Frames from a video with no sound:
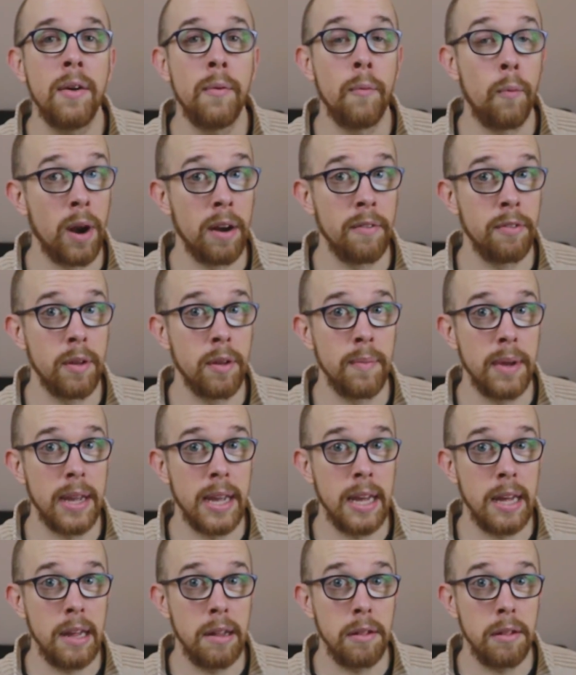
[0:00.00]
One of them
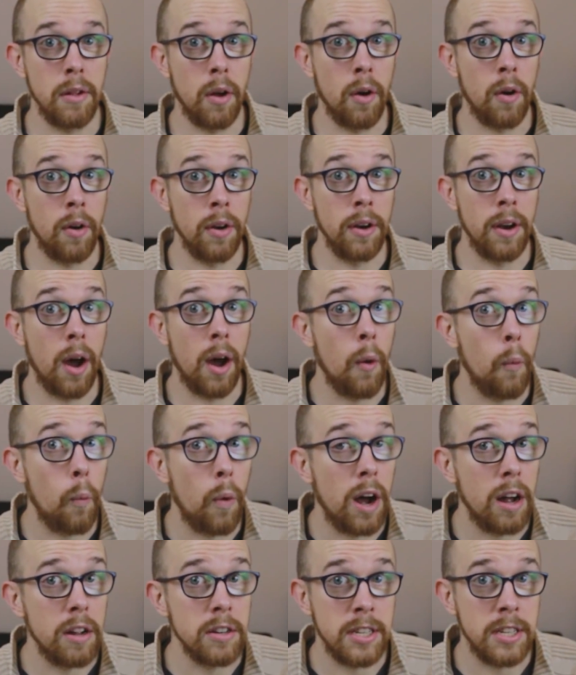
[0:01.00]
is on a
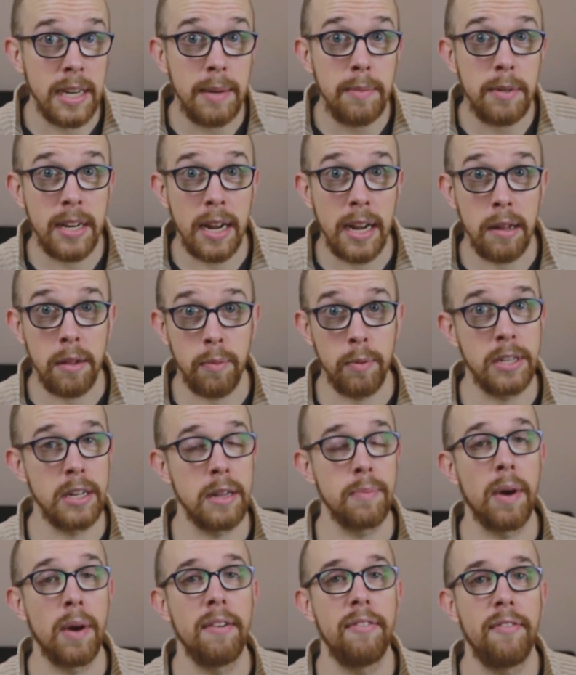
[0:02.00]
wild sheep chase, which
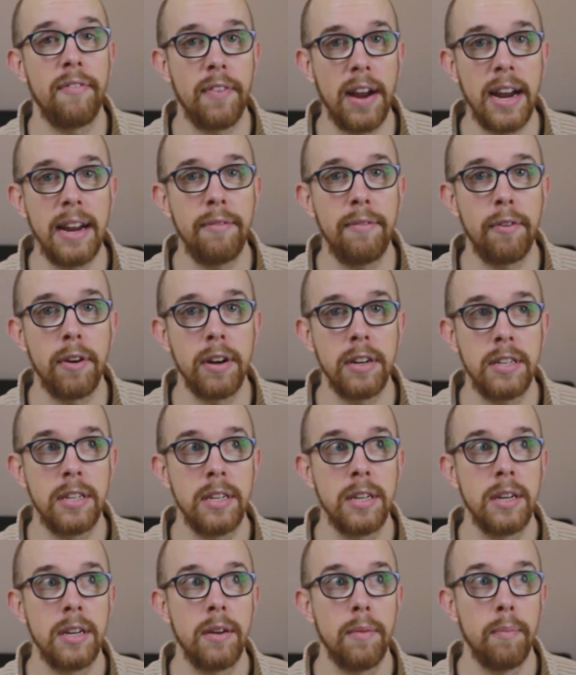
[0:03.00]
is my
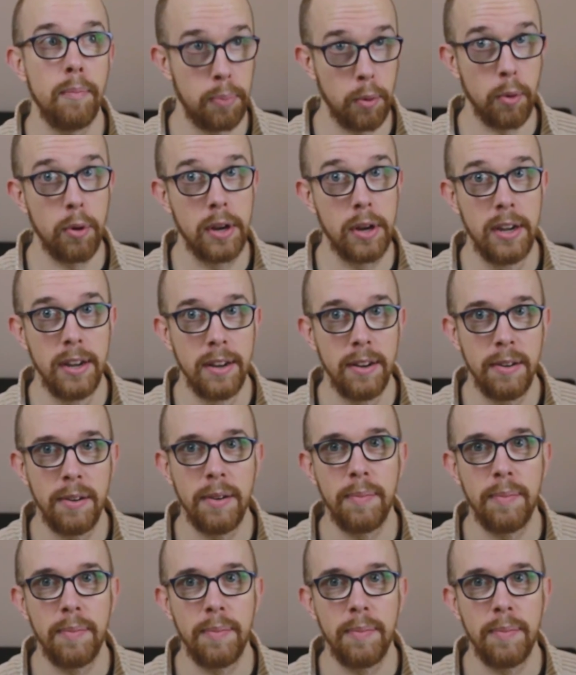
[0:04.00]
favorite book